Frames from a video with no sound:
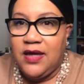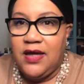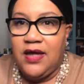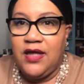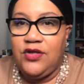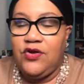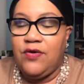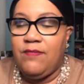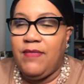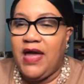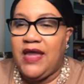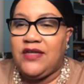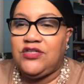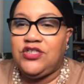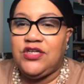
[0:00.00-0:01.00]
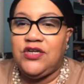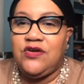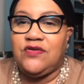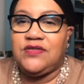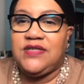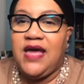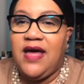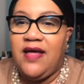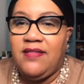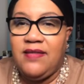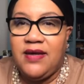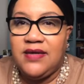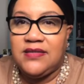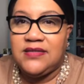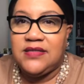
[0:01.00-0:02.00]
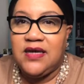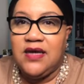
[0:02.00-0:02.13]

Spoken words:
and you're managing your talent,